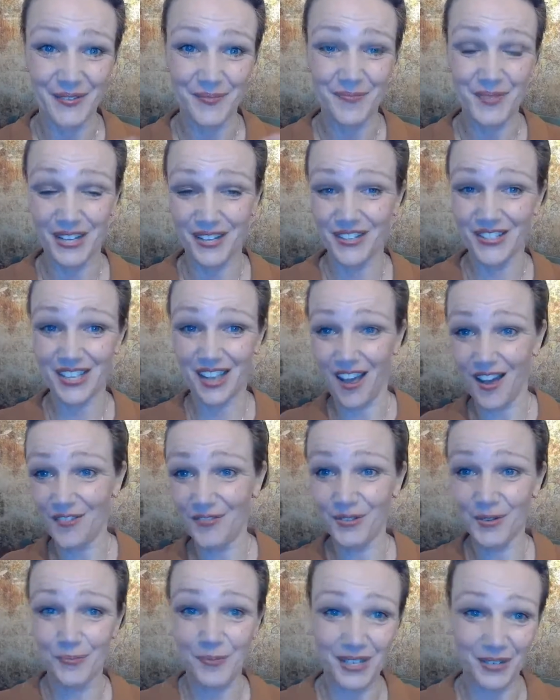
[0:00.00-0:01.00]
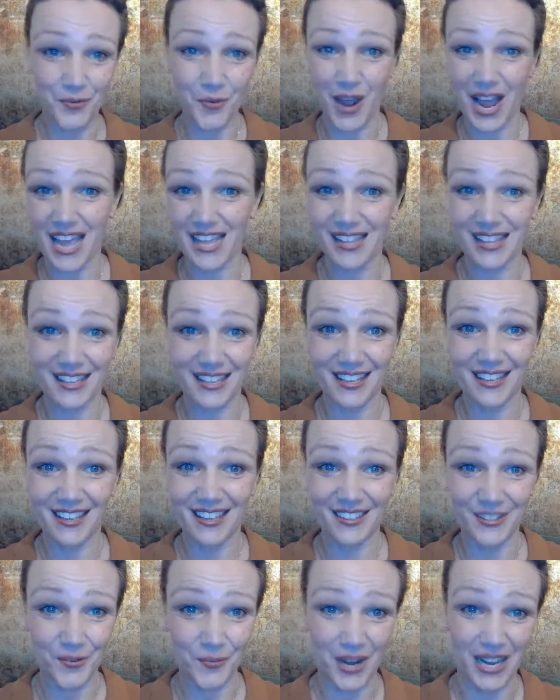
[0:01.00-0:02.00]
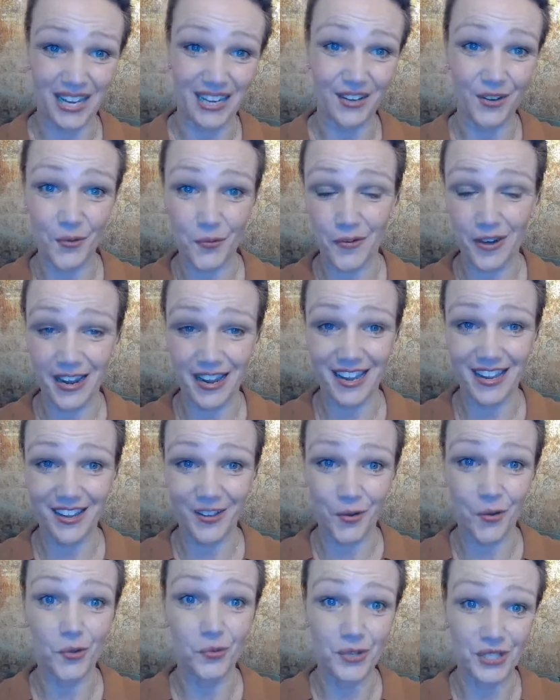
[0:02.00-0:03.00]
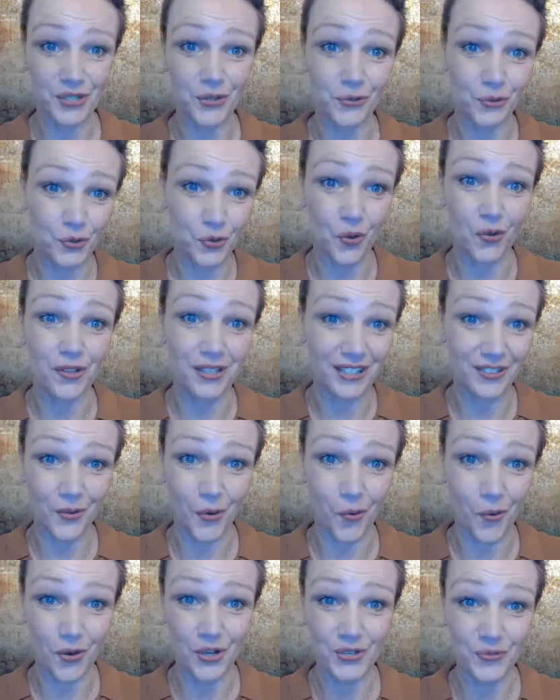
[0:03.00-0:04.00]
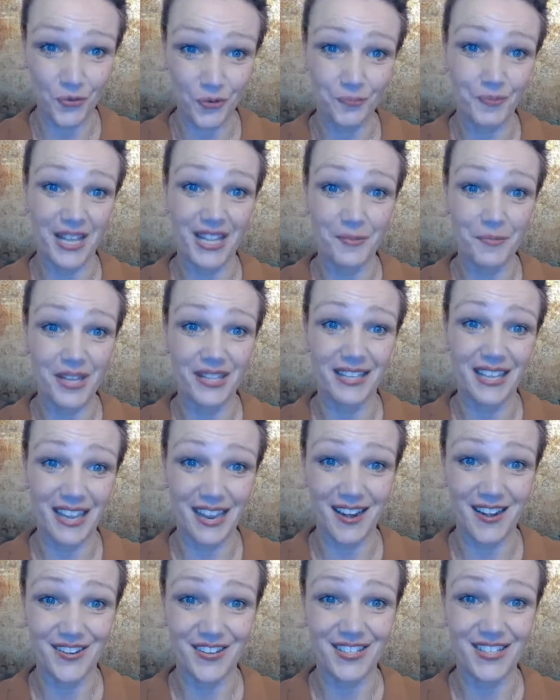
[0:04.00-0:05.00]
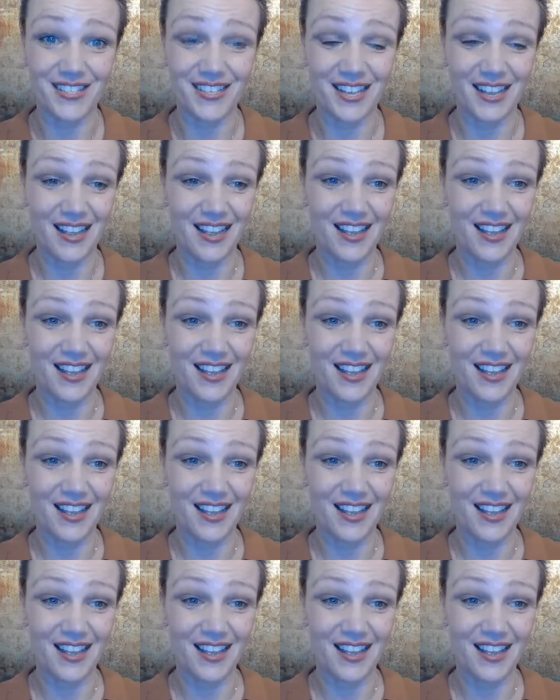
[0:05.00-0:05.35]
because after been riding in a regular way, always controlling the horse for many, many years,